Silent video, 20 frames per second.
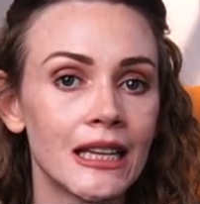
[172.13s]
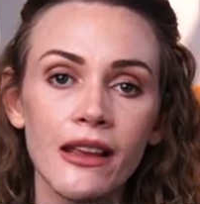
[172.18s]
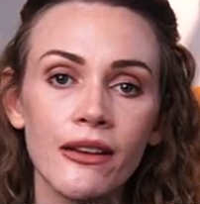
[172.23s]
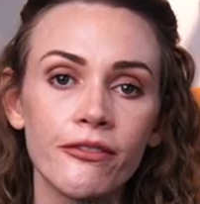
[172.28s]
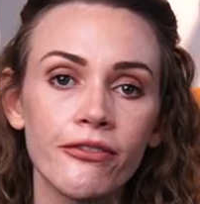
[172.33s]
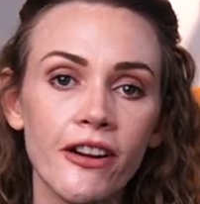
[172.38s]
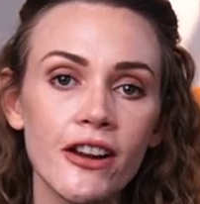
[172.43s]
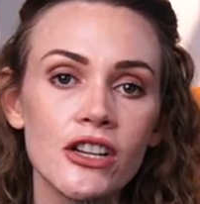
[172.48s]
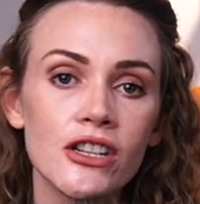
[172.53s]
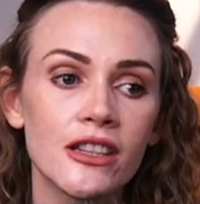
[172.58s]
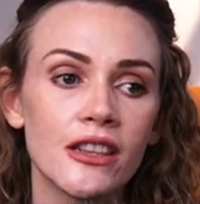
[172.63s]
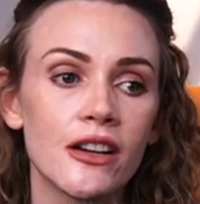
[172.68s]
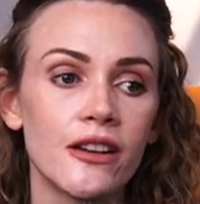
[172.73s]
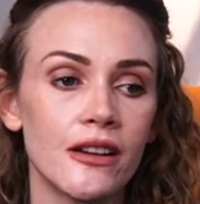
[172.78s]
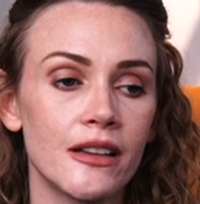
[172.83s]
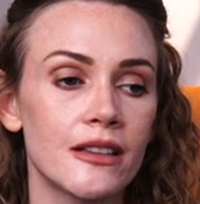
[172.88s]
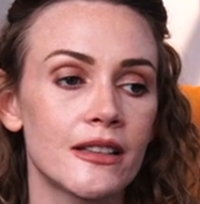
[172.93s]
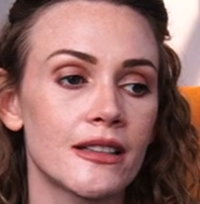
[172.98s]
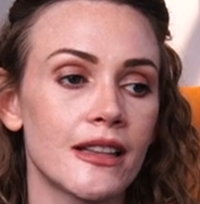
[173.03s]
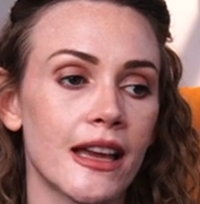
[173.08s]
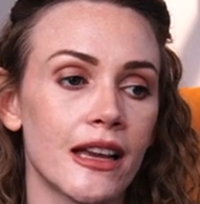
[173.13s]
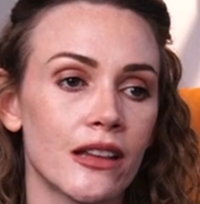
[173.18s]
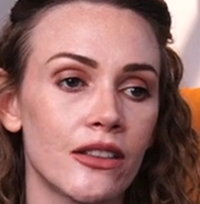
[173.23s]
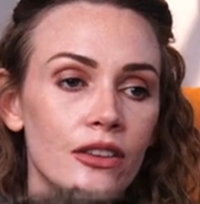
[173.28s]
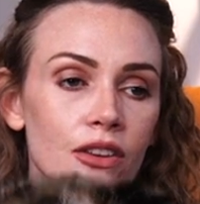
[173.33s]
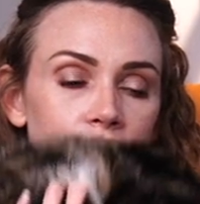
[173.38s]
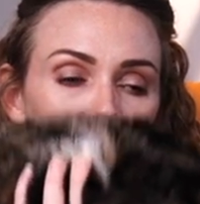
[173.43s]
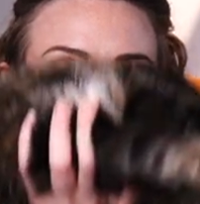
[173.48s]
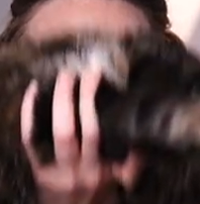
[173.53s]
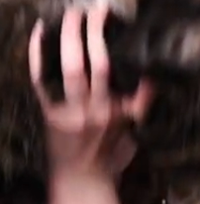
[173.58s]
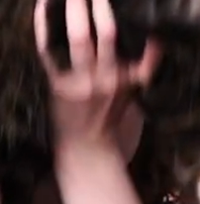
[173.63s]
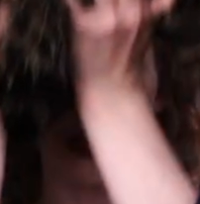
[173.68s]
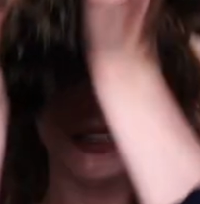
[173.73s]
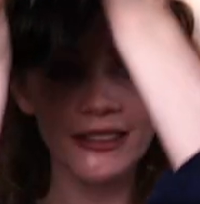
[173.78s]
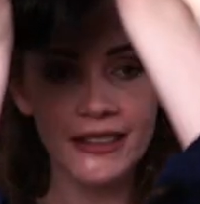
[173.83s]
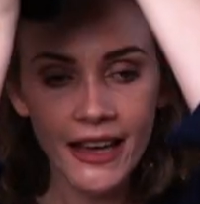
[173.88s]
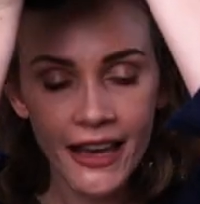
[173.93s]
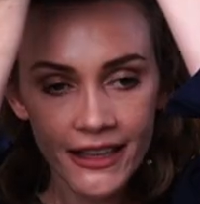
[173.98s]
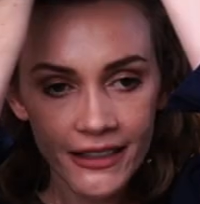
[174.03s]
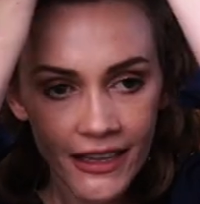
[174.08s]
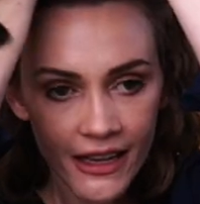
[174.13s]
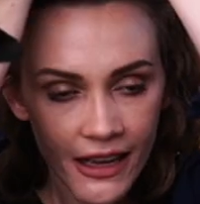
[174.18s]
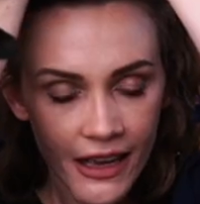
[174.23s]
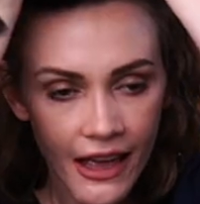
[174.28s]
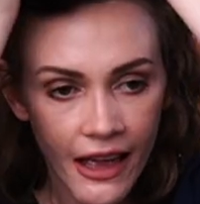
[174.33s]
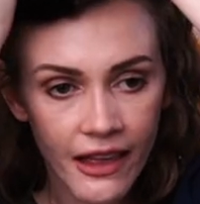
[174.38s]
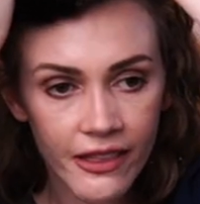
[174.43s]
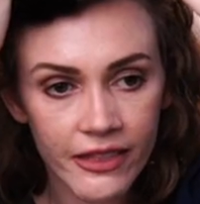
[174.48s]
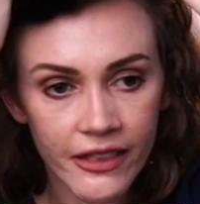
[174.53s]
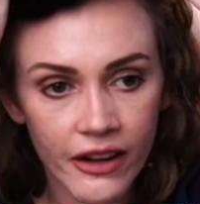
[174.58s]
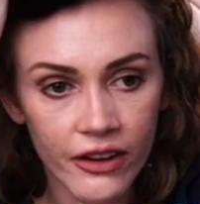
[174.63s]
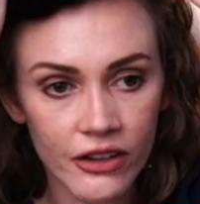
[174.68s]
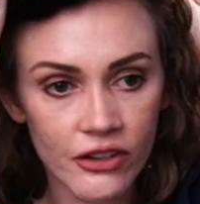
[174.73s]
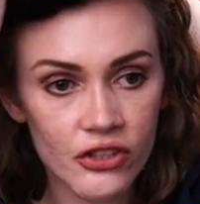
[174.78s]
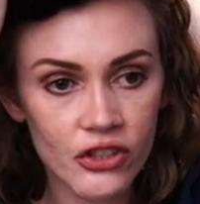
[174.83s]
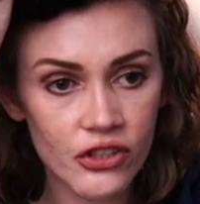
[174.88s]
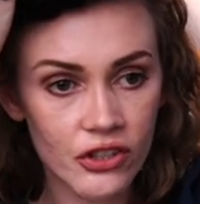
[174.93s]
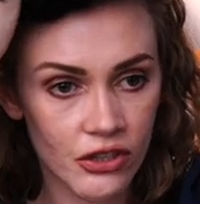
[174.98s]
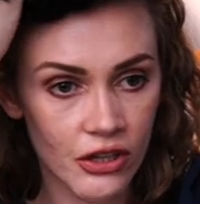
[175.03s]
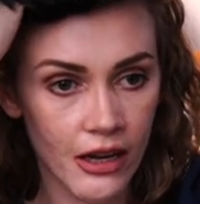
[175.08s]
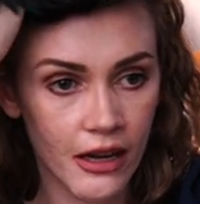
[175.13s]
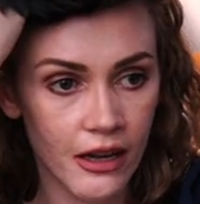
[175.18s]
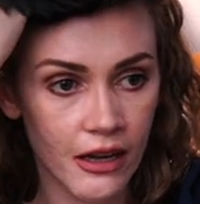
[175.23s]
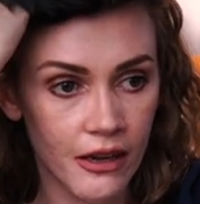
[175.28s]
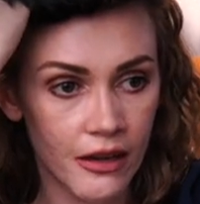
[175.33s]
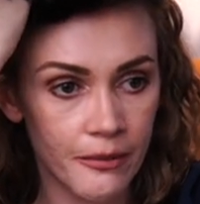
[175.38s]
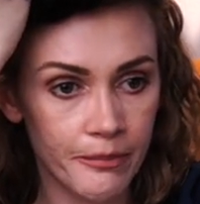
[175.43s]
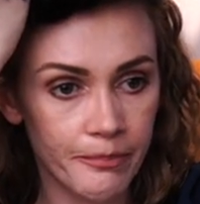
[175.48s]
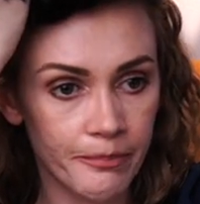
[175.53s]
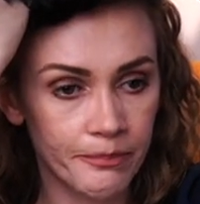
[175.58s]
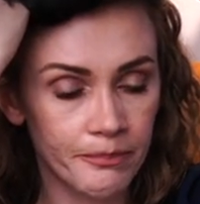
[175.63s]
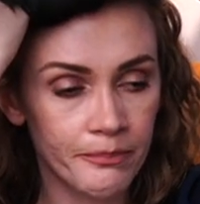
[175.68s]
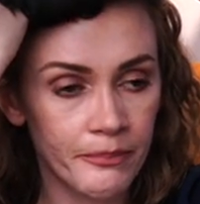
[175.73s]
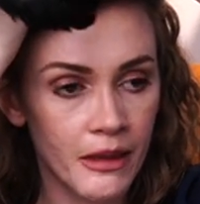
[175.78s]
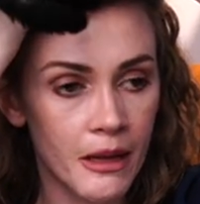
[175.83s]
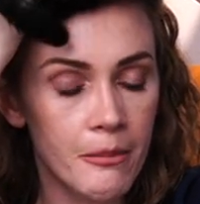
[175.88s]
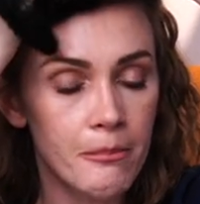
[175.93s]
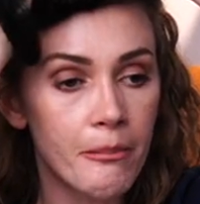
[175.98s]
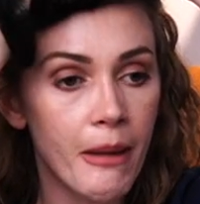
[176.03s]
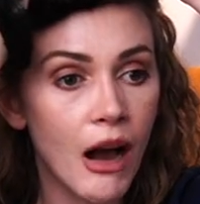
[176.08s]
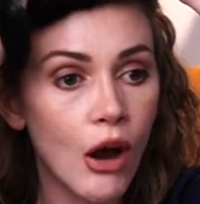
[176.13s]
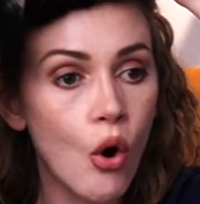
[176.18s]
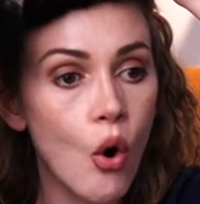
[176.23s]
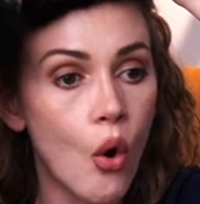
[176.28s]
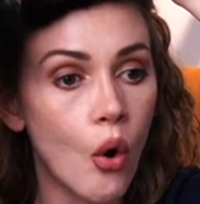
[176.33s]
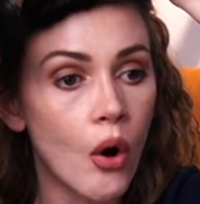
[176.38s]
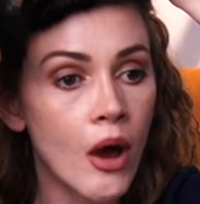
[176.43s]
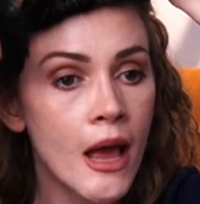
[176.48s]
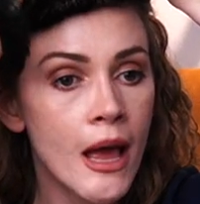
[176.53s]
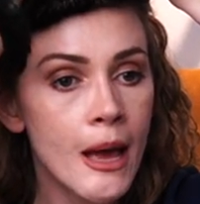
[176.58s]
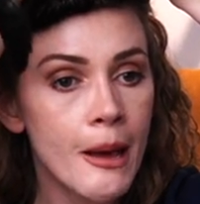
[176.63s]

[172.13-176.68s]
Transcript: In French, there is like, there's châtaigne and there's marron.